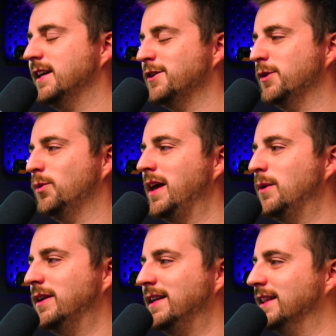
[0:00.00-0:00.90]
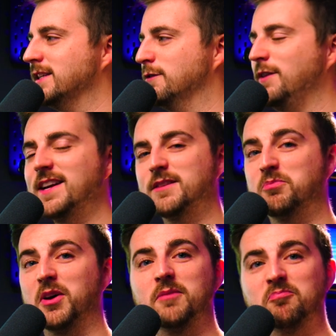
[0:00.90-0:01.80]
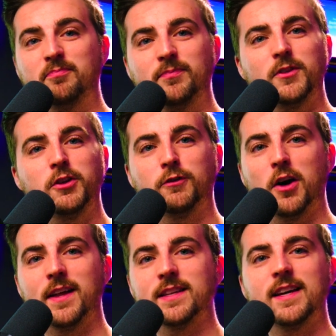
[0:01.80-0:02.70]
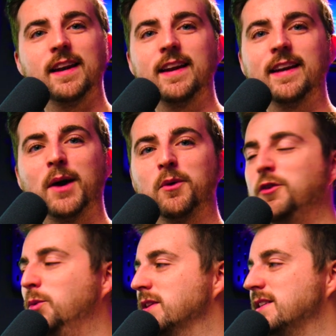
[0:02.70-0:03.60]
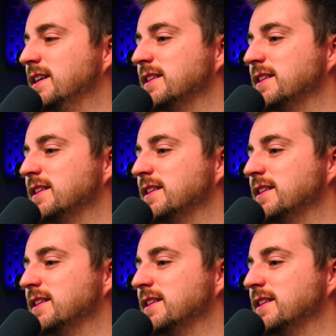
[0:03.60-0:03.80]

I don't know why you would need this effect, but you've got that technique now if you wanted